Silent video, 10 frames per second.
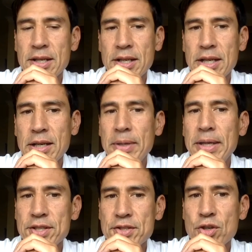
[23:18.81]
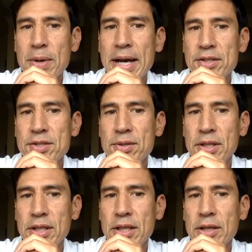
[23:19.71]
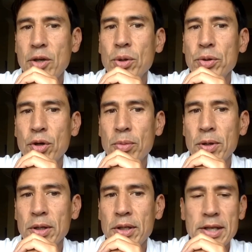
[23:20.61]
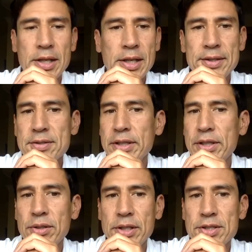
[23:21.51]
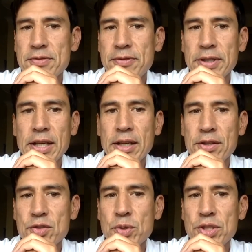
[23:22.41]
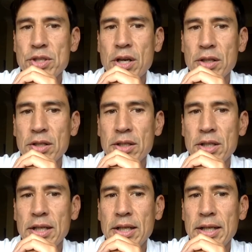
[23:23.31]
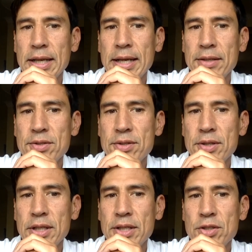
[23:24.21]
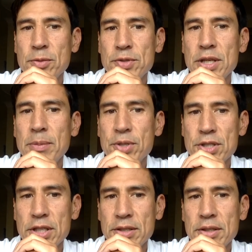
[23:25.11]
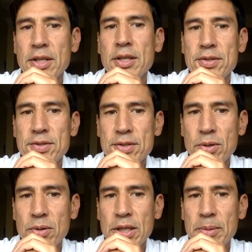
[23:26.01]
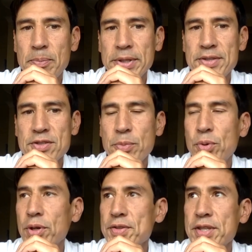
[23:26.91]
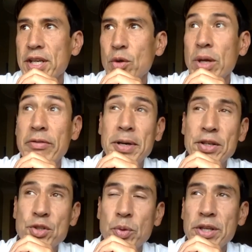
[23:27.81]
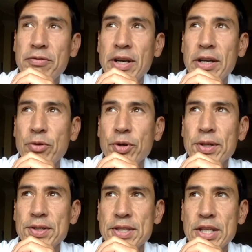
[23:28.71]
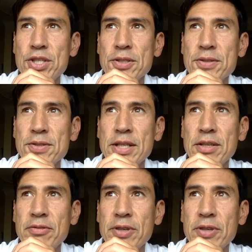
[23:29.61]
um, and just go back to the uh, old normal, it's literally just flicking the switch on uh, again to the uh, doomsday machine. So uh, please support us there. We have about twenty-five organizations that have